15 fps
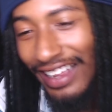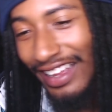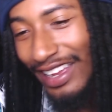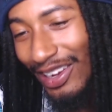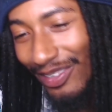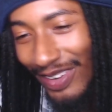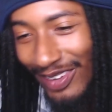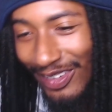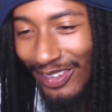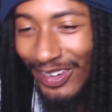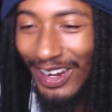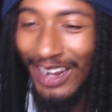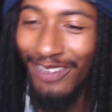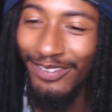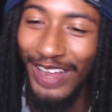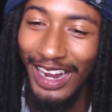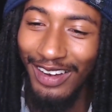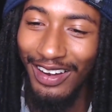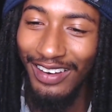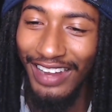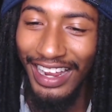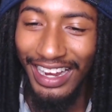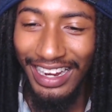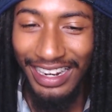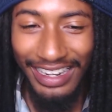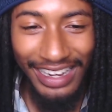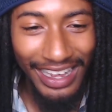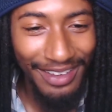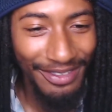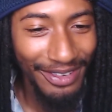Human in the background like
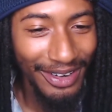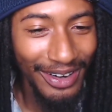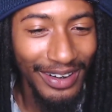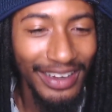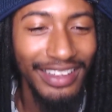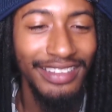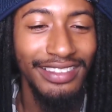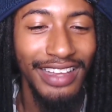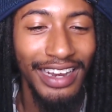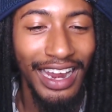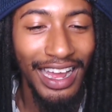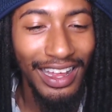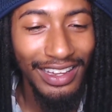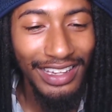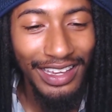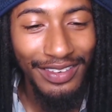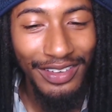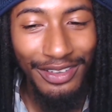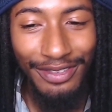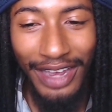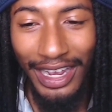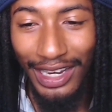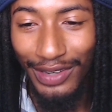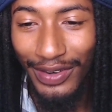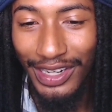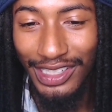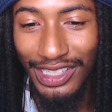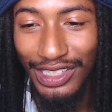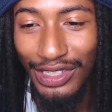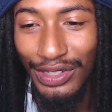Endeavor. He said i leave the
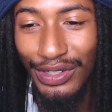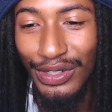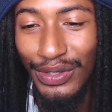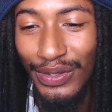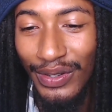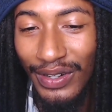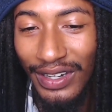evacuation to you.